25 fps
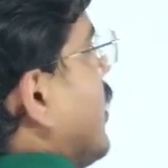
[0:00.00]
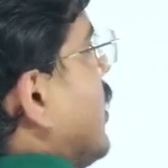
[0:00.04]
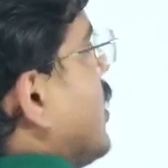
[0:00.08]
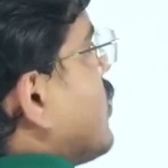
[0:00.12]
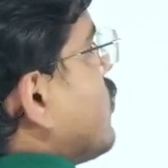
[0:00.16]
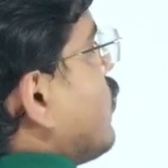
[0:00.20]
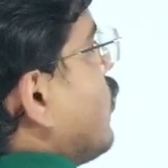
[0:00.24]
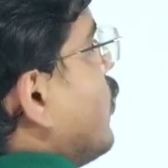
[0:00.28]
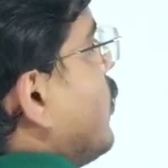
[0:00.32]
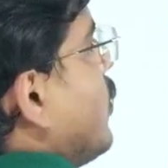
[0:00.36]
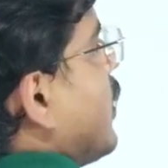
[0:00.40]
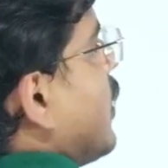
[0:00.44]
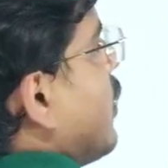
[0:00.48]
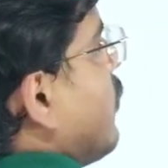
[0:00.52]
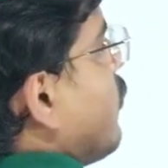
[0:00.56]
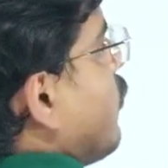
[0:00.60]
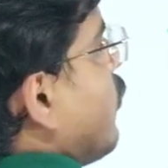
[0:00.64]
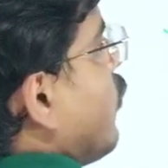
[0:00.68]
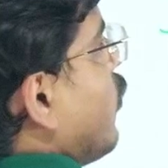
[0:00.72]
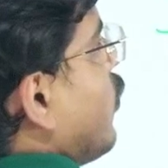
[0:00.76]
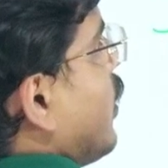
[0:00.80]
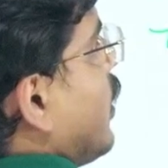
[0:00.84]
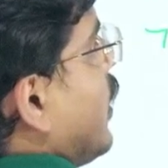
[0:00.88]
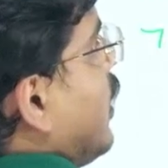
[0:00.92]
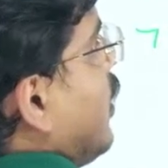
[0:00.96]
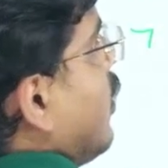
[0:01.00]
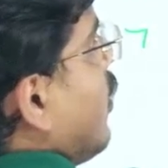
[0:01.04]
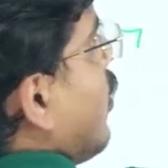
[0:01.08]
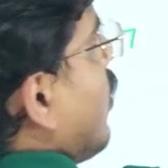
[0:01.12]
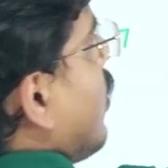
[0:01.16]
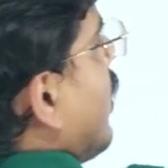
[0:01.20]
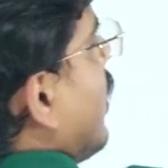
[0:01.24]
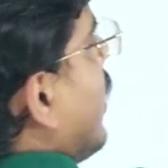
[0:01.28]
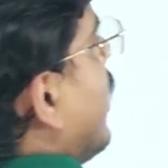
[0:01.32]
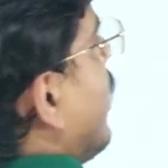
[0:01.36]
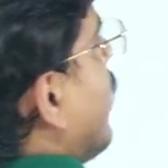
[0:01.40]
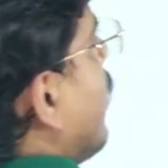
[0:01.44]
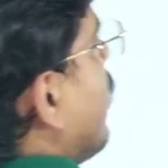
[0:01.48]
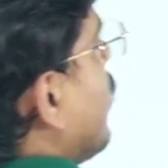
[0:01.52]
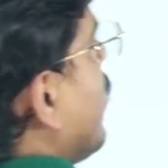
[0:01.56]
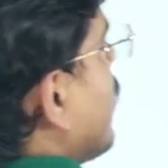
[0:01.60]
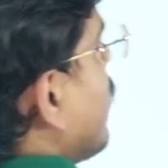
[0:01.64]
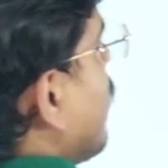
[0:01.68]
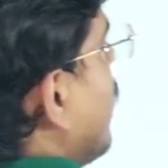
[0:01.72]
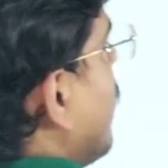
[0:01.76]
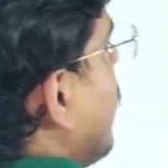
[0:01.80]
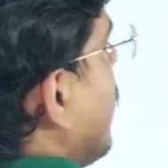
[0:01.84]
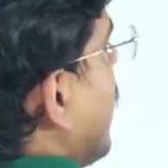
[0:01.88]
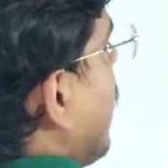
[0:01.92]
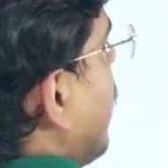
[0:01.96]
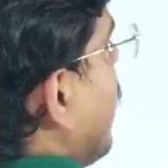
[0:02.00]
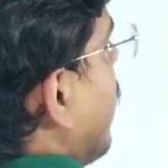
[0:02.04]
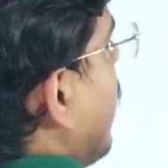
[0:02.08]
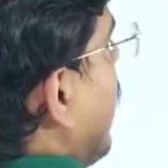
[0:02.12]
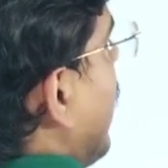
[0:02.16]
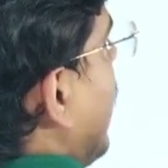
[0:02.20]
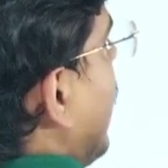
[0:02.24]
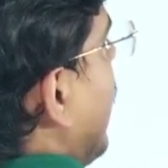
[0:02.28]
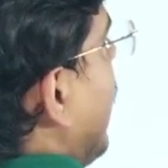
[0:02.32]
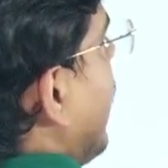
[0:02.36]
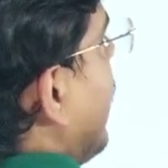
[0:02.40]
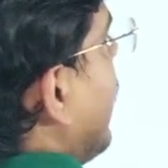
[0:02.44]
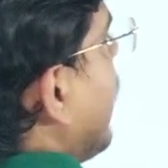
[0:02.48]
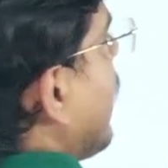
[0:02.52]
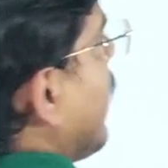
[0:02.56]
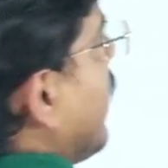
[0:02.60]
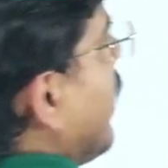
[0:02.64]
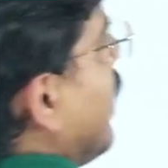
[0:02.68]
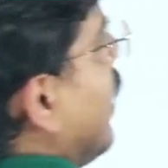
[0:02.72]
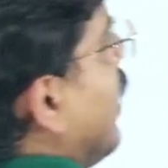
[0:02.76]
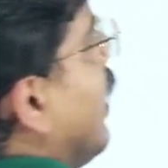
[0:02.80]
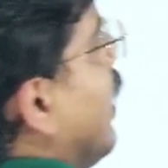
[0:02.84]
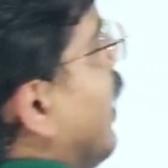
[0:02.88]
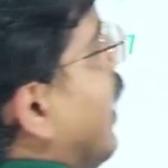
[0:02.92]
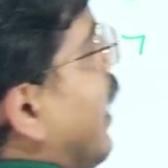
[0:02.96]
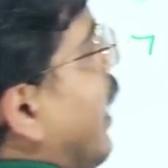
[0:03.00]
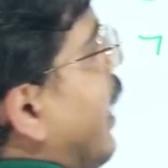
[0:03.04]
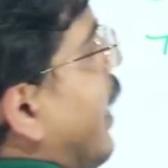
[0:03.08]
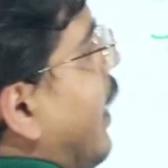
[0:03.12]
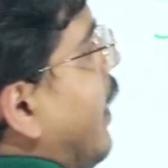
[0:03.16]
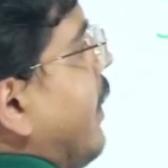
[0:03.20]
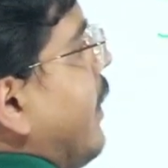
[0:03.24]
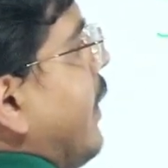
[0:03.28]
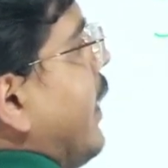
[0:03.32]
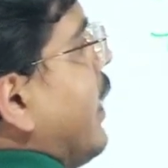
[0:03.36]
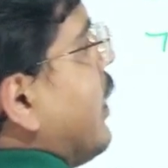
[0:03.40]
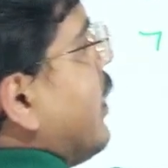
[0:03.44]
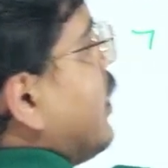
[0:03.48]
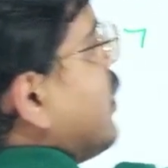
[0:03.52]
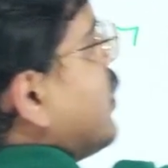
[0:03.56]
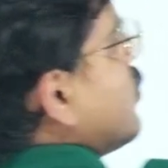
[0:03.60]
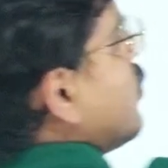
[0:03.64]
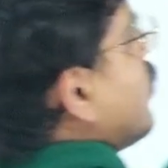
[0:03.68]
this would become 14, on day 2, this would become 28, and then this